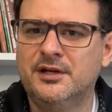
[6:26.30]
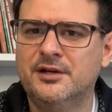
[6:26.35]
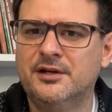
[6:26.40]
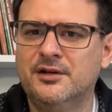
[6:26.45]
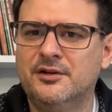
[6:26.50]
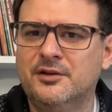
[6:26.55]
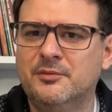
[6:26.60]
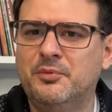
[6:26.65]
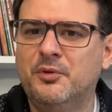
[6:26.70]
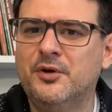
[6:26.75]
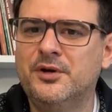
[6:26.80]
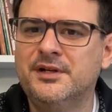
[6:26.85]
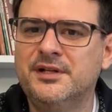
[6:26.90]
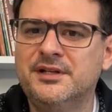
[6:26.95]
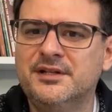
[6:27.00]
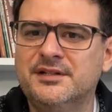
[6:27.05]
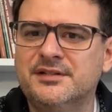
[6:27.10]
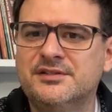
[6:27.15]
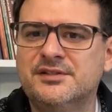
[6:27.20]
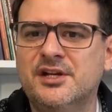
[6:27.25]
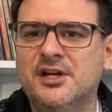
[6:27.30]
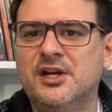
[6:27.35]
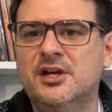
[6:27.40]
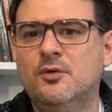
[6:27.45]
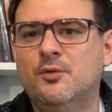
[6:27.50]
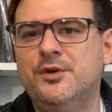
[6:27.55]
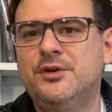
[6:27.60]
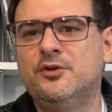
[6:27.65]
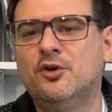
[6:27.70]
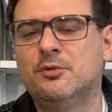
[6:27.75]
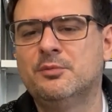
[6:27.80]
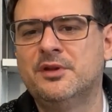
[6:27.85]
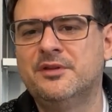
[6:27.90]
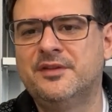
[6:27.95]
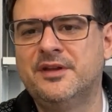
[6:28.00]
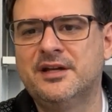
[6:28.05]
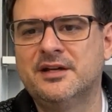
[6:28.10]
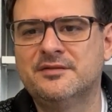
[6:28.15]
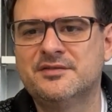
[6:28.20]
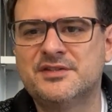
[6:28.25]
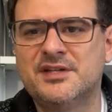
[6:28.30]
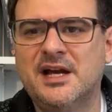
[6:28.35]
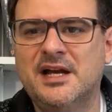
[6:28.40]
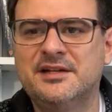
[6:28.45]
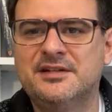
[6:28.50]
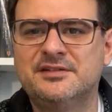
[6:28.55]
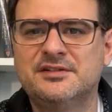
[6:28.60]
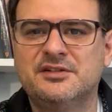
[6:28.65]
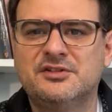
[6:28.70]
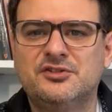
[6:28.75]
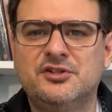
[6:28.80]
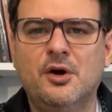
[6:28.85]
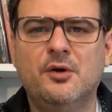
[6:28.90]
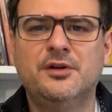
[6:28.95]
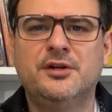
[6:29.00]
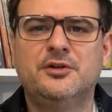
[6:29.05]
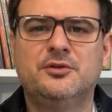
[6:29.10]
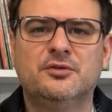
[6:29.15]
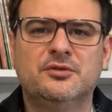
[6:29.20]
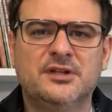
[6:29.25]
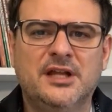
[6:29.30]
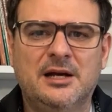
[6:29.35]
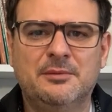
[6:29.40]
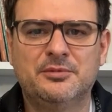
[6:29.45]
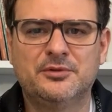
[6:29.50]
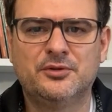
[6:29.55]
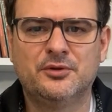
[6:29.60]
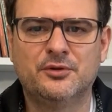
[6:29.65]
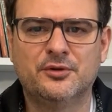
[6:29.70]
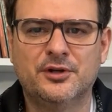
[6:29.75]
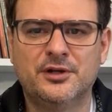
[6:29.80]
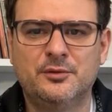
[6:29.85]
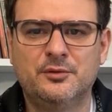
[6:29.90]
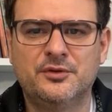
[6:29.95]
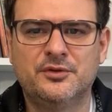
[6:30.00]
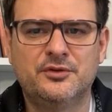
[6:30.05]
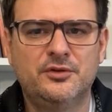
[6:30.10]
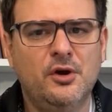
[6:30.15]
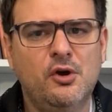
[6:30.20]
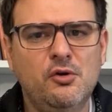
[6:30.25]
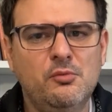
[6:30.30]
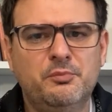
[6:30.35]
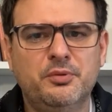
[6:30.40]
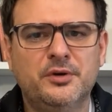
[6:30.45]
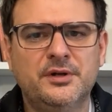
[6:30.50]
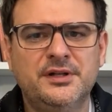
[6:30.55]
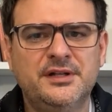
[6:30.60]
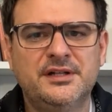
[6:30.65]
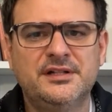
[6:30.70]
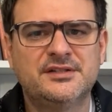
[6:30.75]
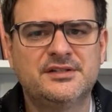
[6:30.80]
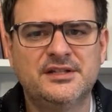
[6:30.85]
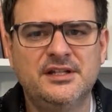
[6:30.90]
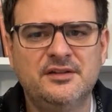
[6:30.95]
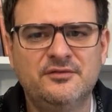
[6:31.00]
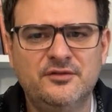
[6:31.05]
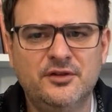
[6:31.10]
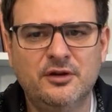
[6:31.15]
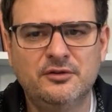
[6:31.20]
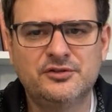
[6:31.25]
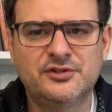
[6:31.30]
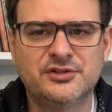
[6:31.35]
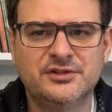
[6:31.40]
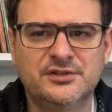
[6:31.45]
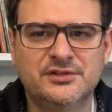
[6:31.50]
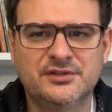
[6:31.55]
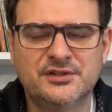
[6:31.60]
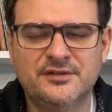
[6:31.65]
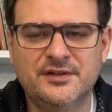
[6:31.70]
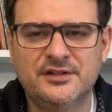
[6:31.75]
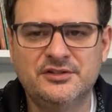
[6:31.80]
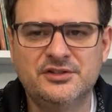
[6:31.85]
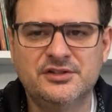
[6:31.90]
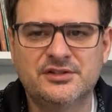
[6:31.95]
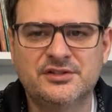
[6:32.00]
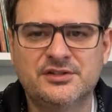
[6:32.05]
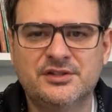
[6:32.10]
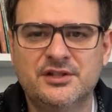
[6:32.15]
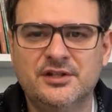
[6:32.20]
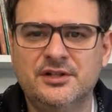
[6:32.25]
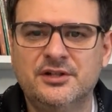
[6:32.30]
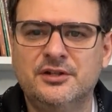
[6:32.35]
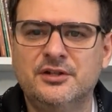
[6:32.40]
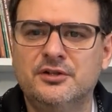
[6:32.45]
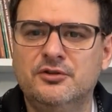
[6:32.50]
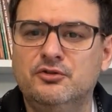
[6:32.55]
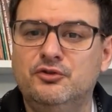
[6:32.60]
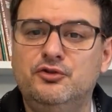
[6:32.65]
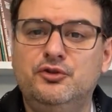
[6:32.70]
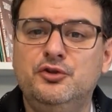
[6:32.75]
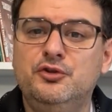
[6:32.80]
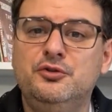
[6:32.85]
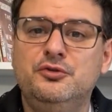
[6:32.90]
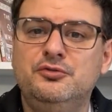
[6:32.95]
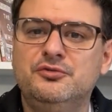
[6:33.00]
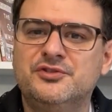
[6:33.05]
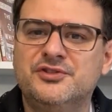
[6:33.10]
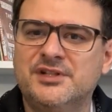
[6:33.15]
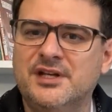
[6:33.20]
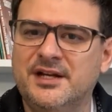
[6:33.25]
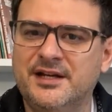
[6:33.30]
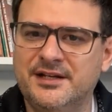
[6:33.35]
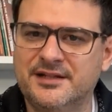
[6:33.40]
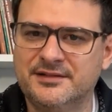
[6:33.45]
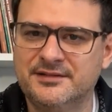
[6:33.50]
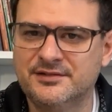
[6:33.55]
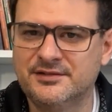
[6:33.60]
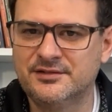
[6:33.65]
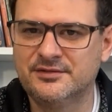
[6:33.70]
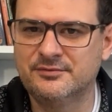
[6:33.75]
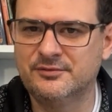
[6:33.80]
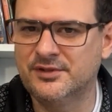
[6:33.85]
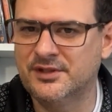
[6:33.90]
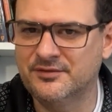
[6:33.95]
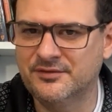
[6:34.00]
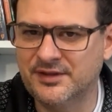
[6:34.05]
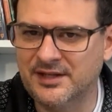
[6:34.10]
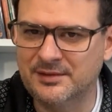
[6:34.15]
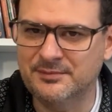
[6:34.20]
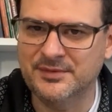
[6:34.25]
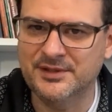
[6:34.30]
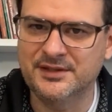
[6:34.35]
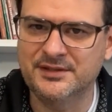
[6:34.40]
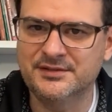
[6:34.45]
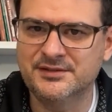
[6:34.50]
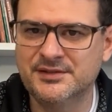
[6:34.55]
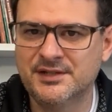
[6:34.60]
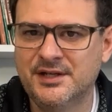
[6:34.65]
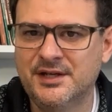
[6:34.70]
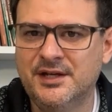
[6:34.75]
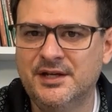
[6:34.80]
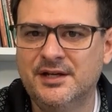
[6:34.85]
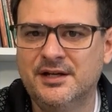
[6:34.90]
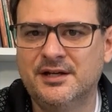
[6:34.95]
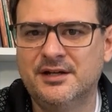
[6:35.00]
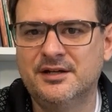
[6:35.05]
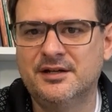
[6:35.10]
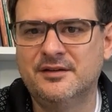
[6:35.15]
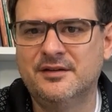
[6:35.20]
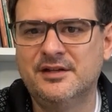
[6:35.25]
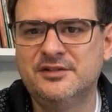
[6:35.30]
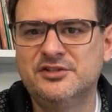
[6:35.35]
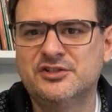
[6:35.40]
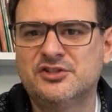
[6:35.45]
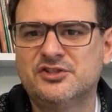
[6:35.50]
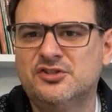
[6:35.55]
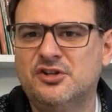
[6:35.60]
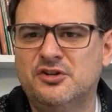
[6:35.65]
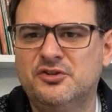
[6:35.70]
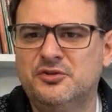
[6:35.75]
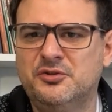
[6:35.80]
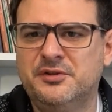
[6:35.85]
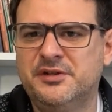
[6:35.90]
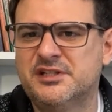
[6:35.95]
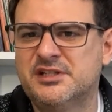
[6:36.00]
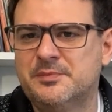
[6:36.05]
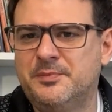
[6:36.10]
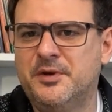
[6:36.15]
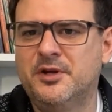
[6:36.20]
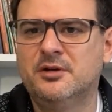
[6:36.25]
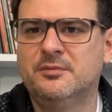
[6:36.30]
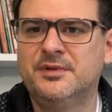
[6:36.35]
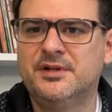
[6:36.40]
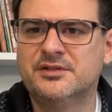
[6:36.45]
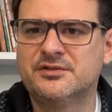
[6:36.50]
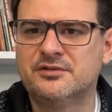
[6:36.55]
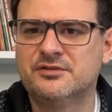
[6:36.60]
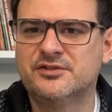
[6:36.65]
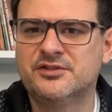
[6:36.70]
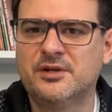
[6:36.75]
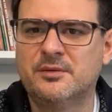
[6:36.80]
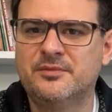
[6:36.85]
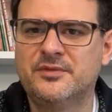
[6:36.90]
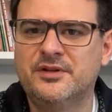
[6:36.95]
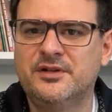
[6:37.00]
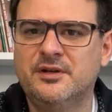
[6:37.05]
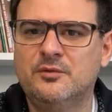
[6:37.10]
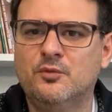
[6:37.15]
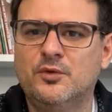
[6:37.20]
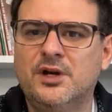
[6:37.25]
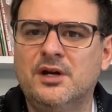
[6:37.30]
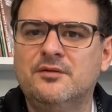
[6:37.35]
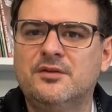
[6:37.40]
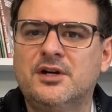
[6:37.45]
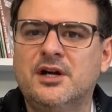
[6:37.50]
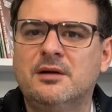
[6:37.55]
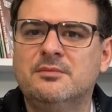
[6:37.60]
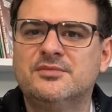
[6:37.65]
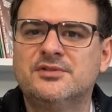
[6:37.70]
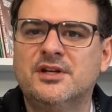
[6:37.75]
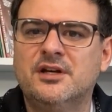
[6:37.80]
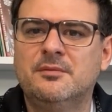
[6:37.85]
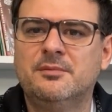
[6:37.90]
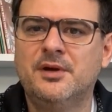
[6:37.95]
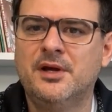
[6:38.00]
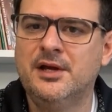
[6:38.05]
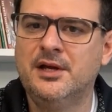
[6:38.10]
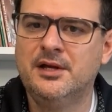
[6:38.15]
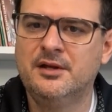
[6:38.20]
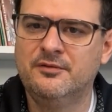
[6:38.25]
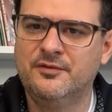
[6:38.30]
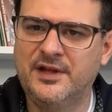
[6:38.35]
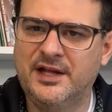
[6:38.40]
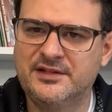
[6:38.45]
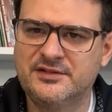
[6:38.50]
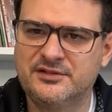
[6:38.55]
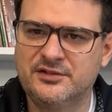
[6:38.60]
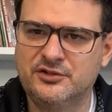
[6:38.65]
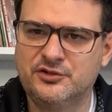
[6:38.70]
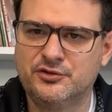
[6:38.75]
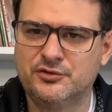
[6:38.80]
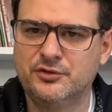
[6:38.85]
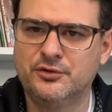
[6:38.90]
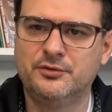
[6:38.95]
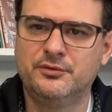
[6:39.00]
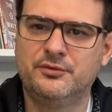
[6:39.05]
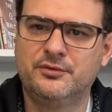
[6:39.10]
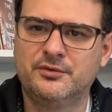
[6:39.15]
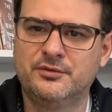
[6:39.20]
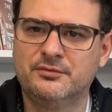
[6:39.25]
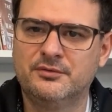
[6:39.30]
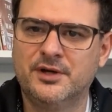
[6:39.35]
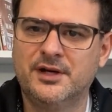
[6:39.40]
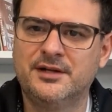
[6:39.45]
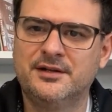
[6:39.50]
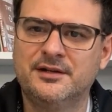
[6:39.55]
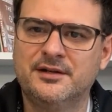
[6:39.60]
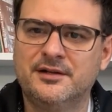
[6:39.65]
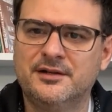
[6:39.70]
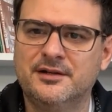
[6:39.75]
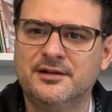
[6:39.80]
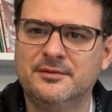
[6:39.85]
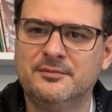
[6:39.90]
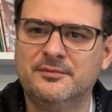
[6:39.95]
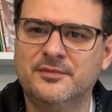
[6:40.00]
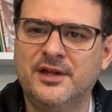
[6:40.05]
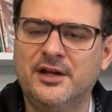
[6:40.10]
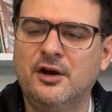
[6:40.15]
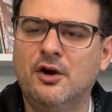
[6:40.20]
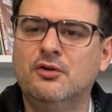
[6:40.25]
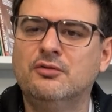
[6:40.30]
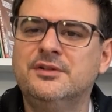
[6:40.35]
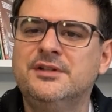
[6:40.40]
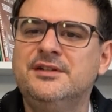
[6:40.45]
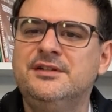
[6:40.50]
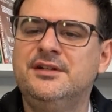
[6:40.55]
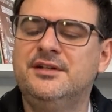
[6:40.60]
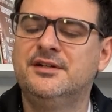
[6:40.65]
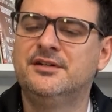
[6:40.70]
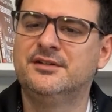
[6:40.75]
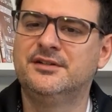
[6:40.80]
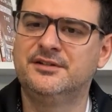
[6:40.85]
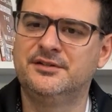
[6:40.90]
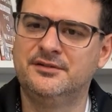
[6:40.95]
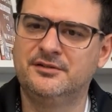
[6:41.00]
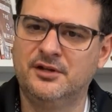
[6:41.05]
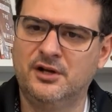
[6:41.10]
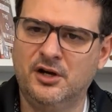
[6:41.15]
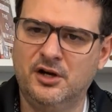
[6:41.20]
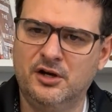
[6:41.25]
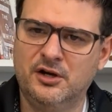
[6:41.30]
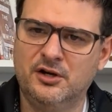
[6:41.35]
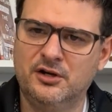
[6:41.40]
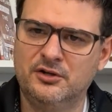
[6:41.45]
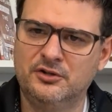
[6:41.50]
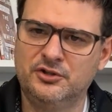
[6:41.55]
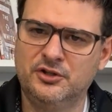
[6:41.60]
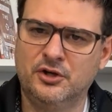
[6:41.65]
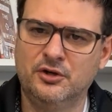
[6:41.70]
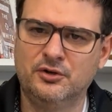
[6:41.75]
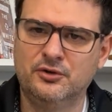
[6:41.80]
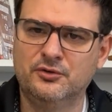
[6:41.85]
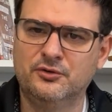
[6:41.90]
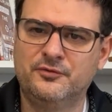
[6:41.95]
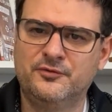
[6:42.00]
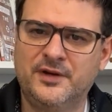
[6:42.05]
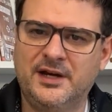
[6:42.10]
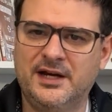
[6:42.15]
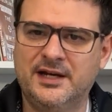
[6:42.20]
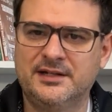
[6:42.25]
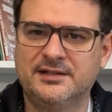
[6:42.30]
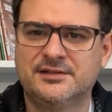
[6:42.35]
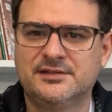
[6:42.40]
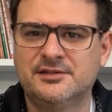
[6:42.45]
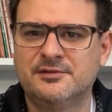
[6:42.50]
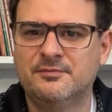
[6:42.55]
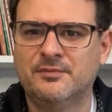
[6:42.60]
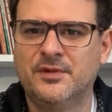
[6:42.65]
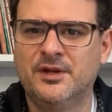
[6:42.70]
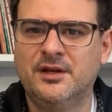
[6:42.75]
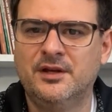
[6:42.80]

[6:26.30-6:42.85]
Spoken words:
The point is, we normally think of scientists as going into a laboratory with no preconceived notions, and they just do science, whatever that means. They just start doing experiments or something, and whatever comes up, that's the truth, right? They only deal in hard, cold facts.